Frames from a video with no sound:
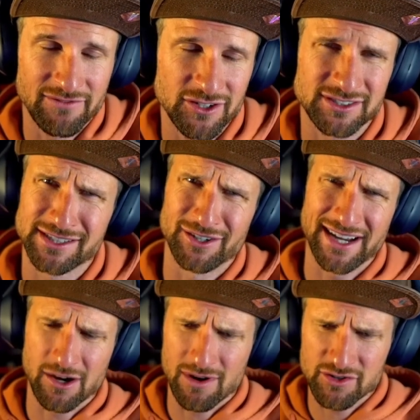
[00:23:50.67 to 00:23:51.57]
If you're still
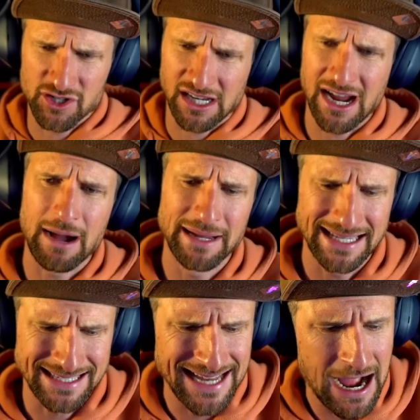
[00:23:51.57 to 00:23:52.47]
here, why don't you
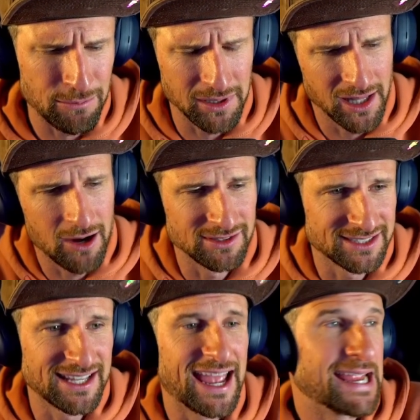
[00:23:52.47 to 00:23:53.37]
comment down below and
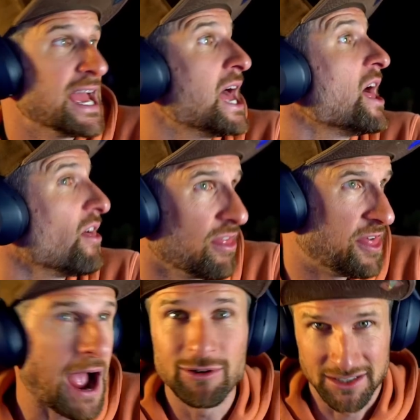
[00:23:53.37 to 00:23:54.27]
say,
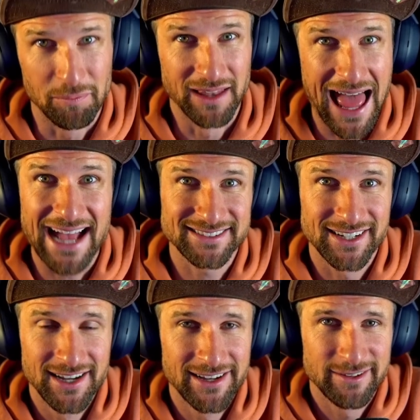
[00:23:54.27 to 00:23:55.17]
that was a blast.
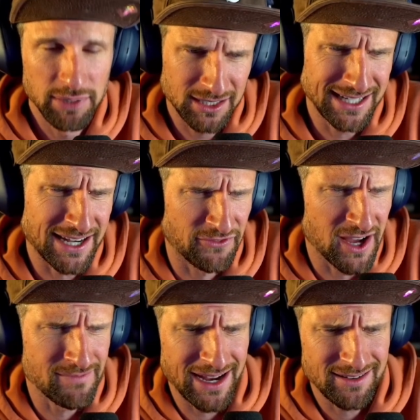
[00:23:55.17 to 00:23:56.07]
Because I had
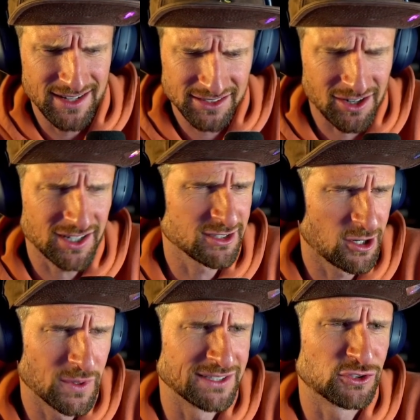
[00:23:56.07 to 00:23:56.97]
fun, man. Discard is
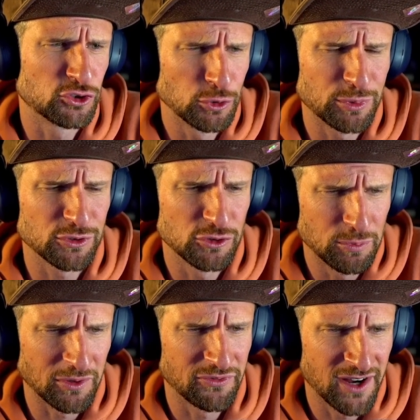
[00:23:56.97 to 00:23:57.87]
always super,
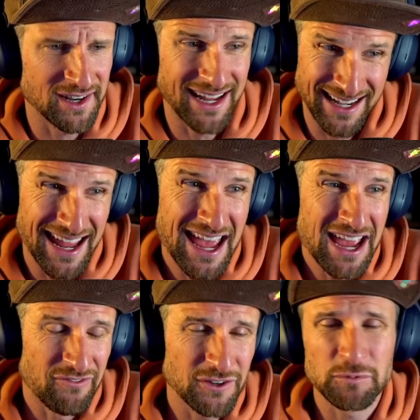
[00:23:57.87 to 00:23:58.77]
super fun and
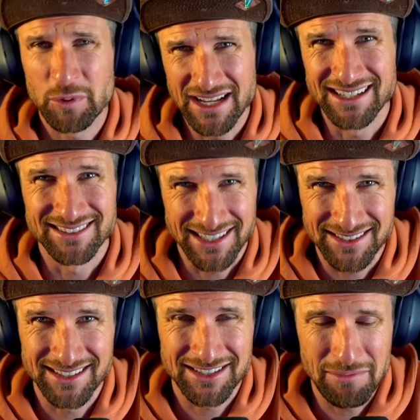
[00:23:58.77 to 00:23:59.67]
feels pretty
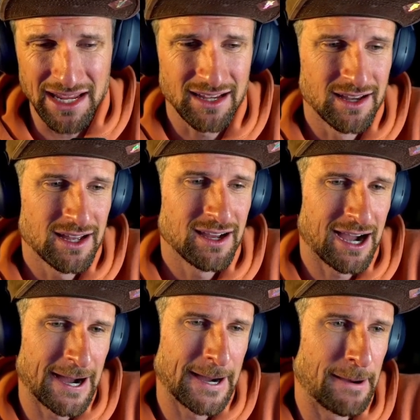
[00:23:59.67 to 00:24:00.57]
consistent to me.
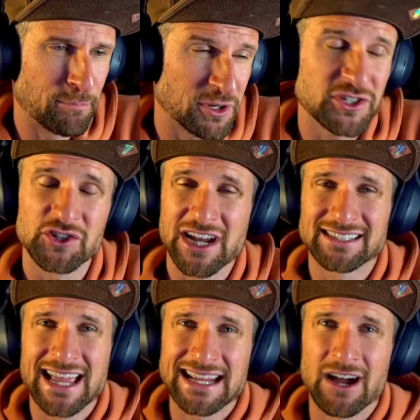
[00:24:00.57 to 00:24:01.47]
Appreciate you
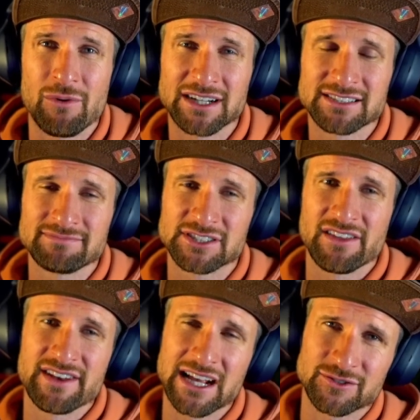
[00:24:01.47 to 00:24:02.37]
guys hanging out and watching. See you on
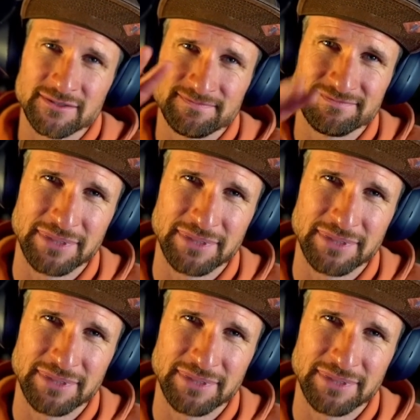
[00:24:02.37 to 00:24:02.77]
the next one.